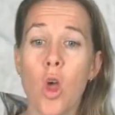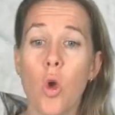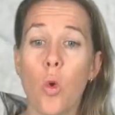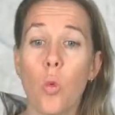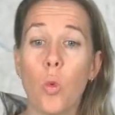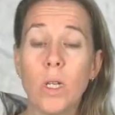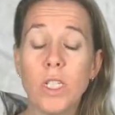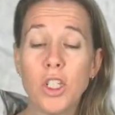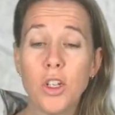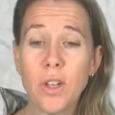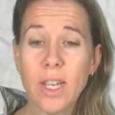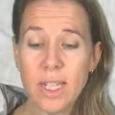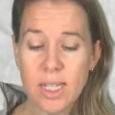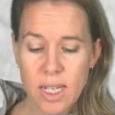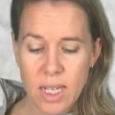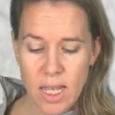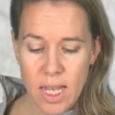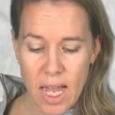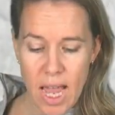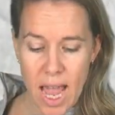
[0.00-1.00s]
Once you get to
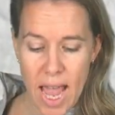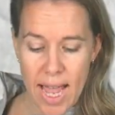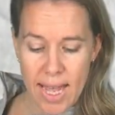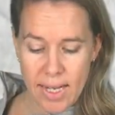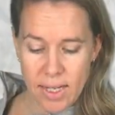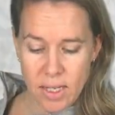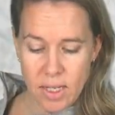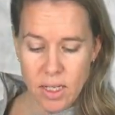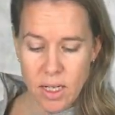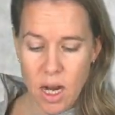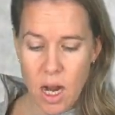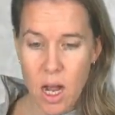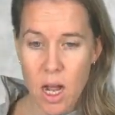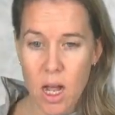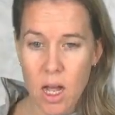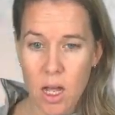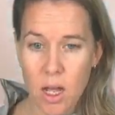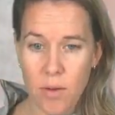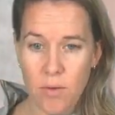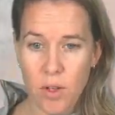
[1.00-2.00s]
the end
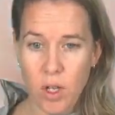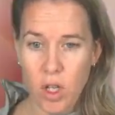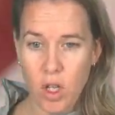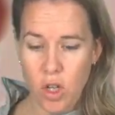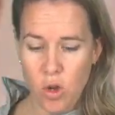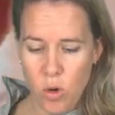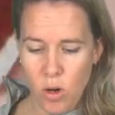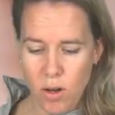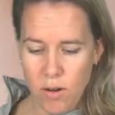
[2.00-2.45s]
of your